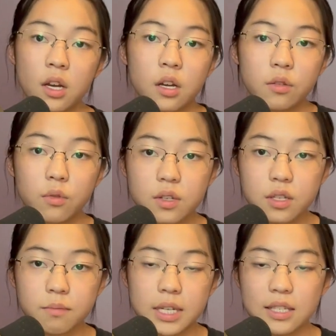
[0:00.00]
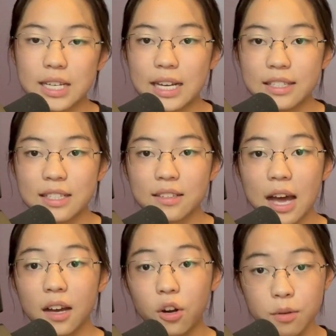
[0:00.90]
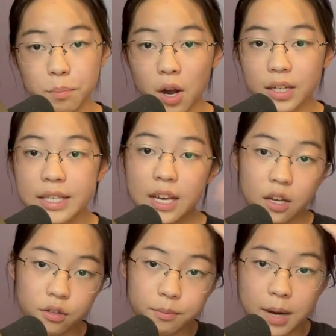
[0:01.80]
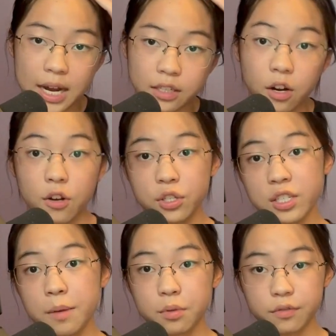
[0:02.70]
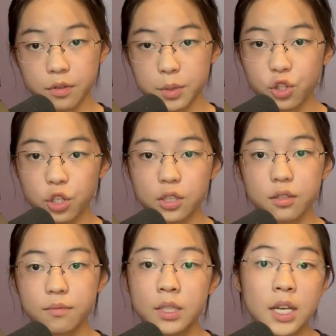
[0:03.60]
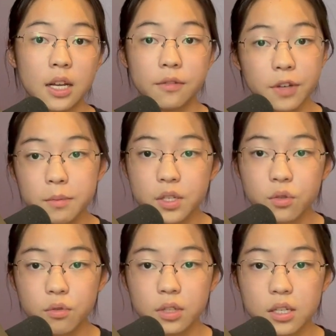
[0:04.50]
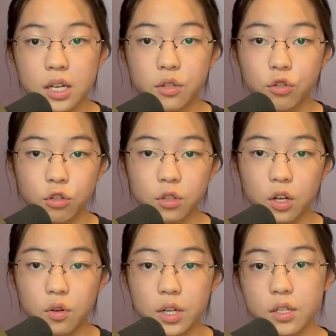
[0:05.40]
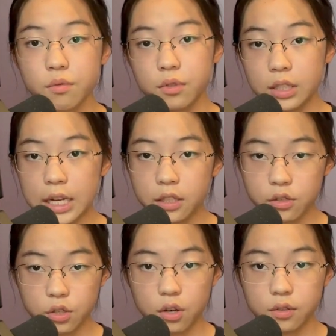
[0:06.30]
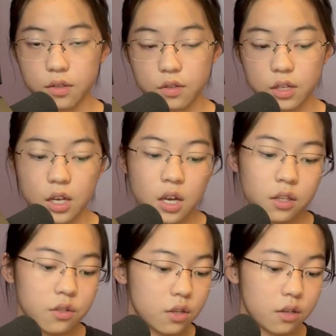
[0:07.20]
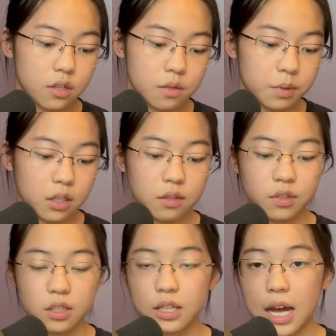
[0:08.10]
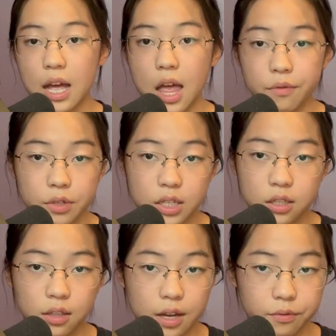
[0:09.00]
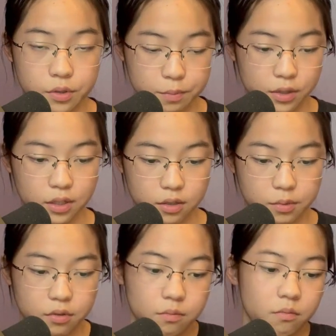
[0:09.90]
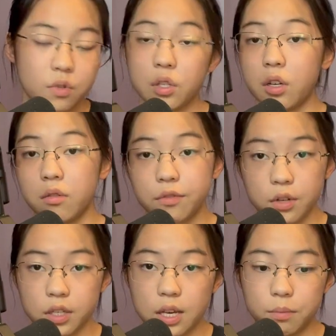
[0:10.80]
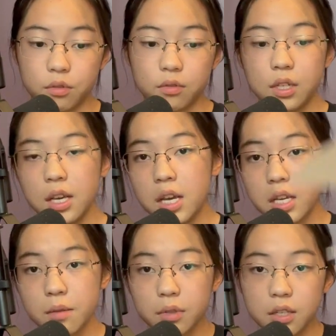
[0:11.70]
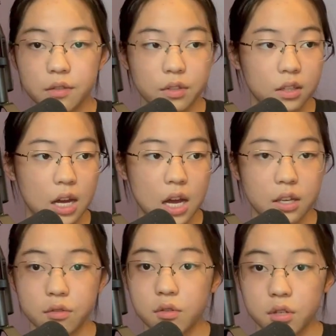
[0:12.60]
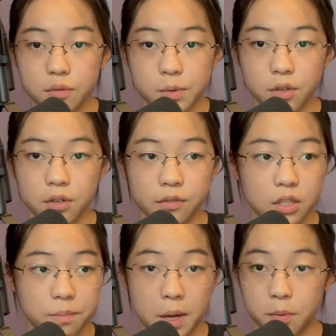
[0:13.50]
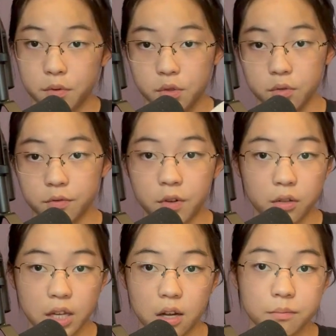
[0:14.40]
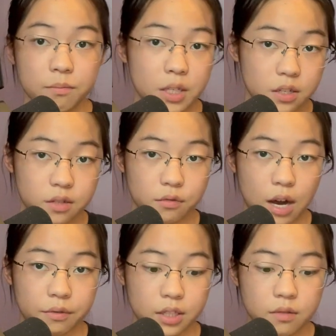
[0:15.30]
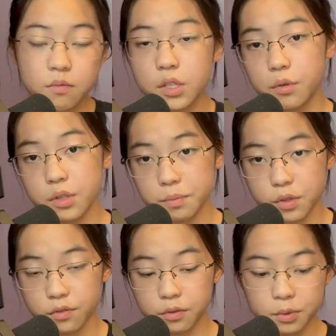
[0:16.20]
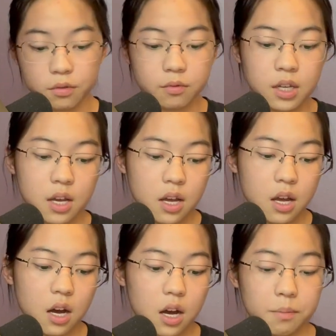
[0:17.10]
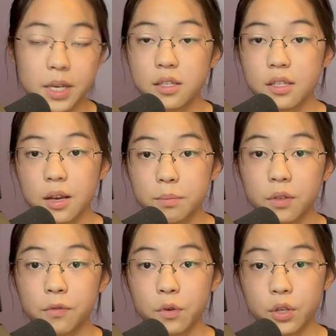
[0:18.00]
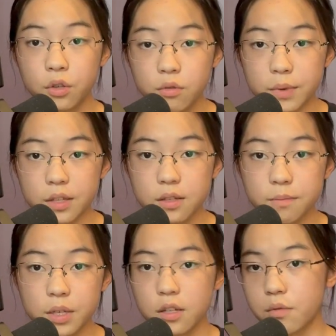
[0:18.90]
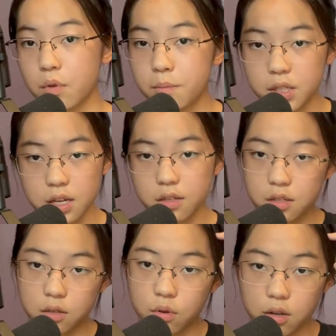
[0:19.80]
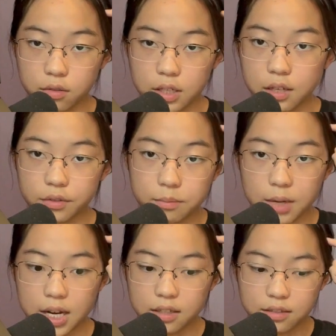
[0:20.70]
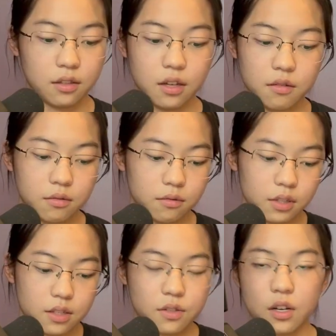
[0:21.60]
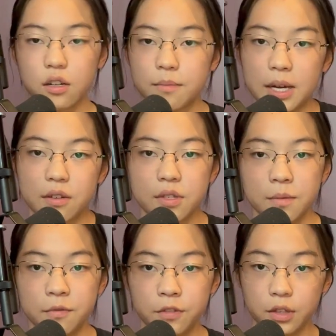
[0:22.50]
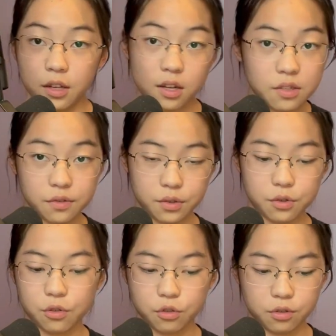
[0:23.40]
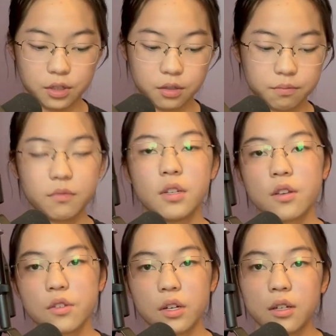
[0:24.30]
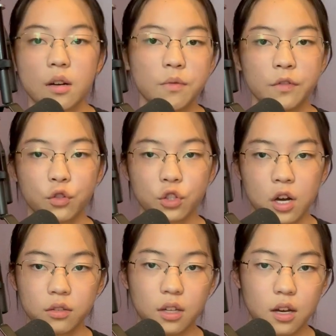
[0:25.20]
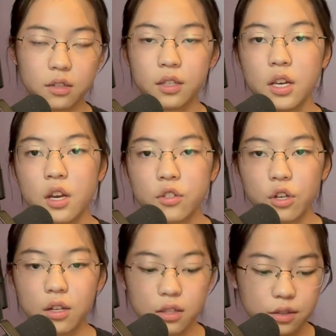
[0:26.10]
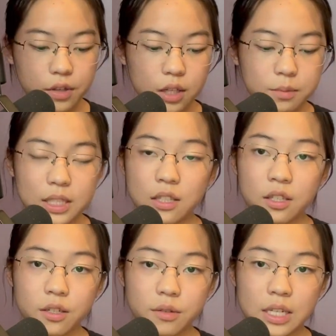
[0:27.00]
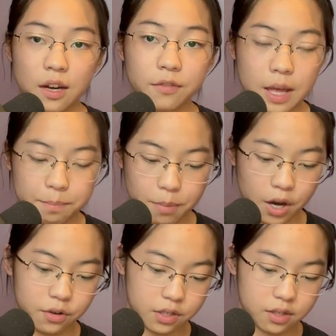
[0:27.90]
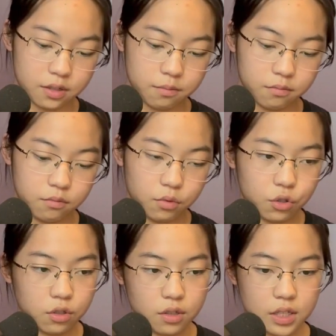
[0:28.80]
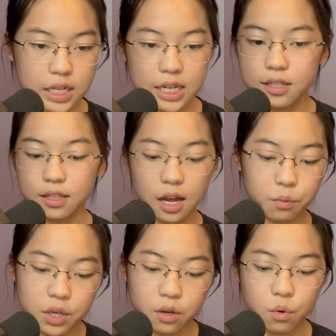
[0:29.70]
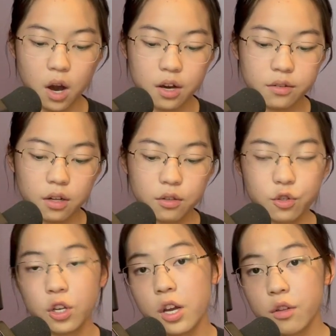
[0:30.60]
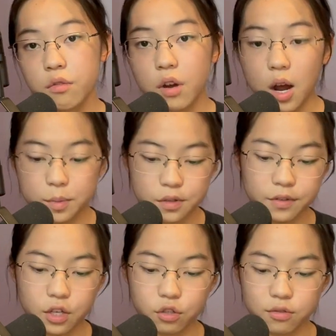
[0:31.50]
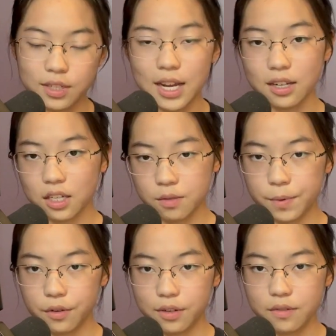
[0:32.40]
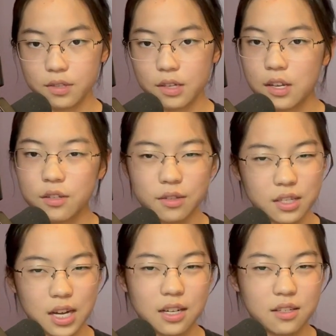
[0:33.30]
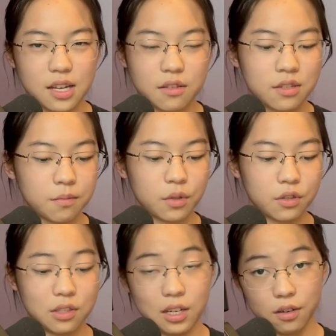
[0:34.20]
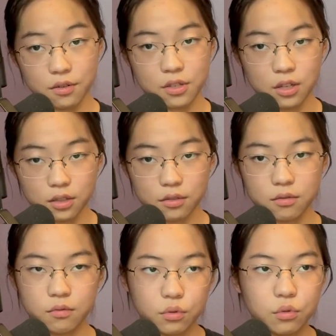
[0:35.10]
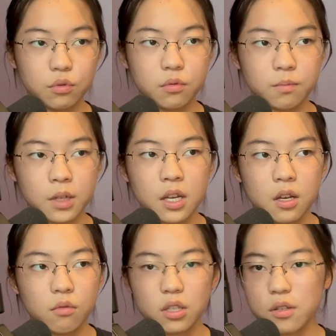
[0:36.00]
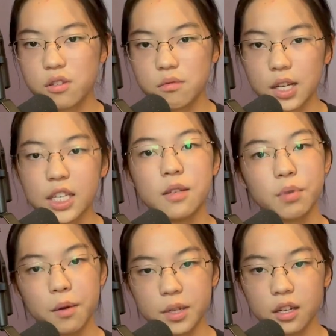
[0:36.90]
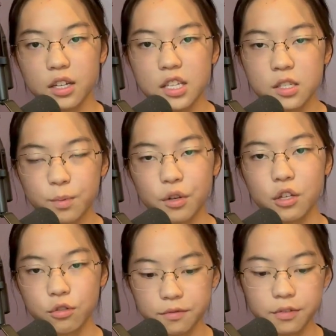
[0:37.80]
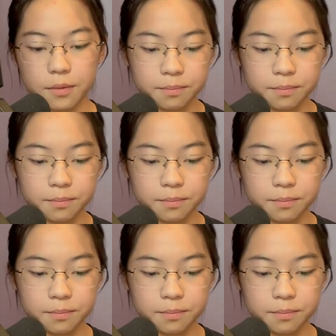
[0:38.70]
Dualism is the idea that our body and our mind are separate from each other. And a famous dualist that you should know is René Descartes. Descartes believed that everything in life was predictable. So, for example, he believed that you could observe this paper was going to fall down because of gravity, so it's observable. Except for humans, because we possess the quality of the mind. Now, let's talk about some philosophers you should know. Starting off with John Locke. John Locke developed the theory of empiricism, which is the idea that we acquire knowledge through observation and experience. So this kind of sounds similar to Aristotle, whom we assume that he probably got inspiration from.